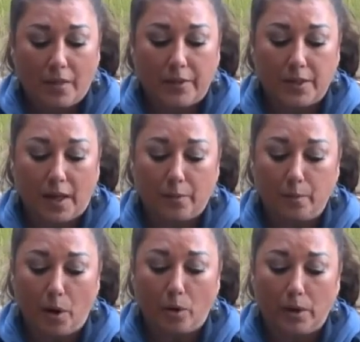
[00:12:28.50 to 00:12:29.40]
The death
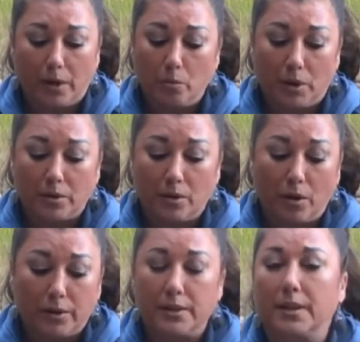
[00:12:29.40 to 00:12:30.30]
row in what is
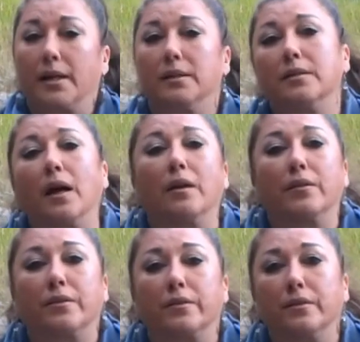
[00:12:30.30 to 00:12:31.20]
called the second death
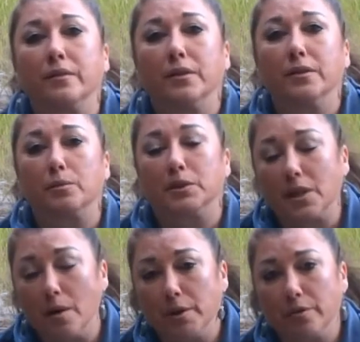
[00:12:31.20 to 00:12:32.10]
is what's
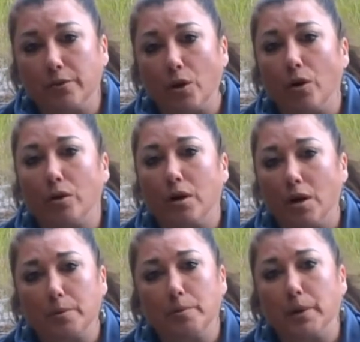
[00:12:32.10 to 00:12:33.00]
coming for all
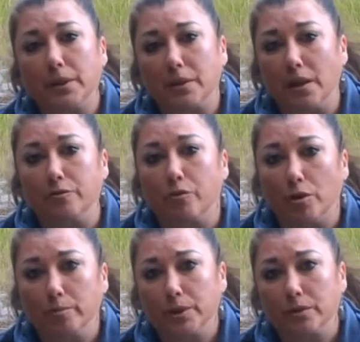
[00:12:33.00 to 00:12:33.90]
carbon-based life
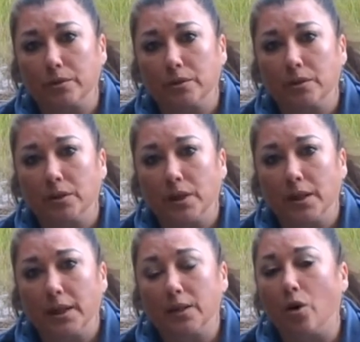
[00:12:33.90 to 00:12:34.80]
forms
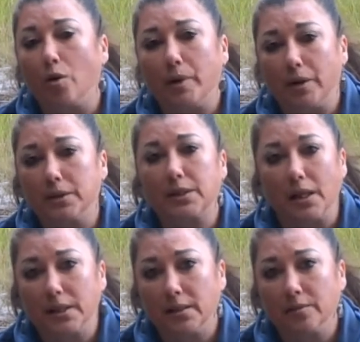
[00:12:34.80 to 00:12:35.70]
and all
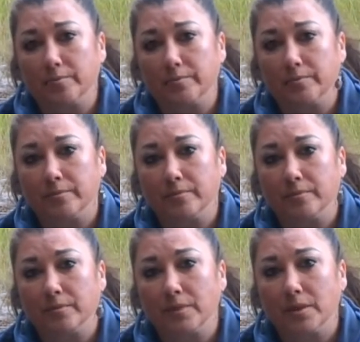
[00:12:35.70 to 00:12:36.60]
parasiting.
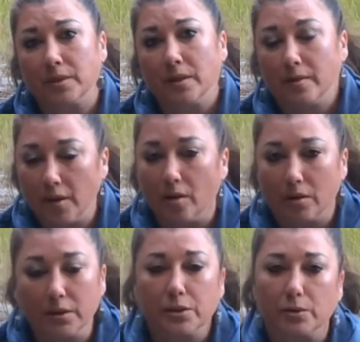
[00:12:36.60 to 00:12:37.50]
They
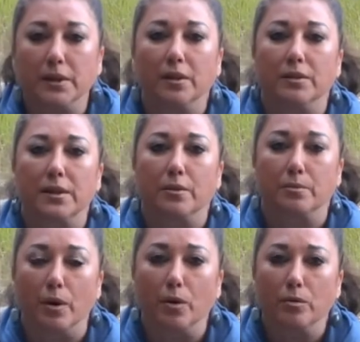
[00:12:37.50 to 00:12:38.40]
are literally on death
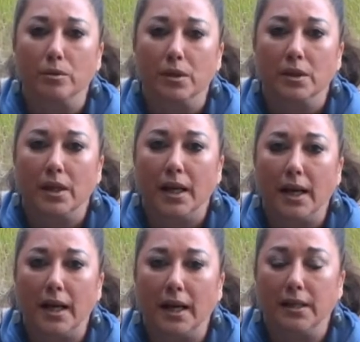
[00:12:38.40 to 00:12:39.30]
row,
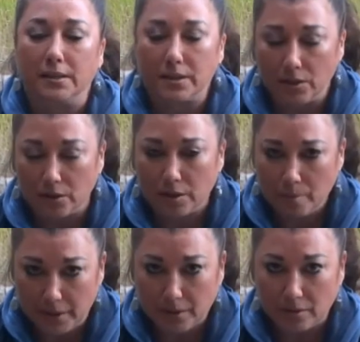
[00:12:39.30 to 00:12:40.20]
and it's an
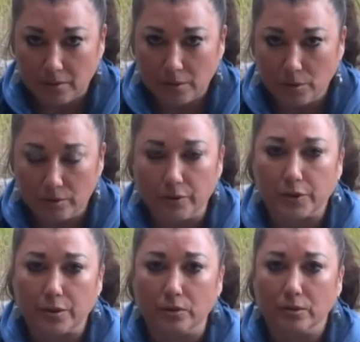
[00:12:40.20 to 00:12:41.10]
ultimate
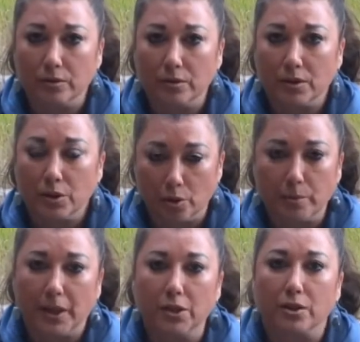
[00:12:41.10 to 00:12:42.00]
universal
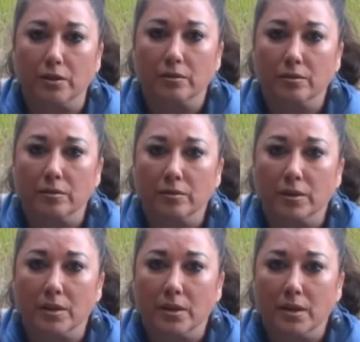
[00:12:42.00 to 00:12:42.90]
termination
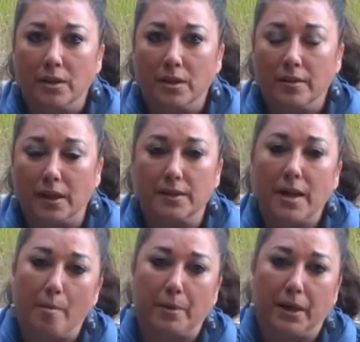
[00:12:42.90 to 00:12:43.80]
that is
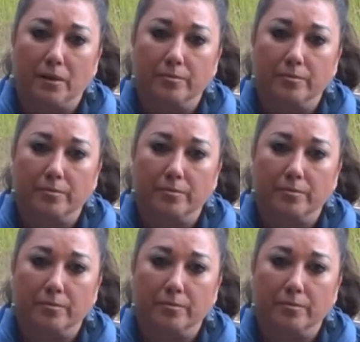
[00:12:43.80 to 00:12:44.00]
happening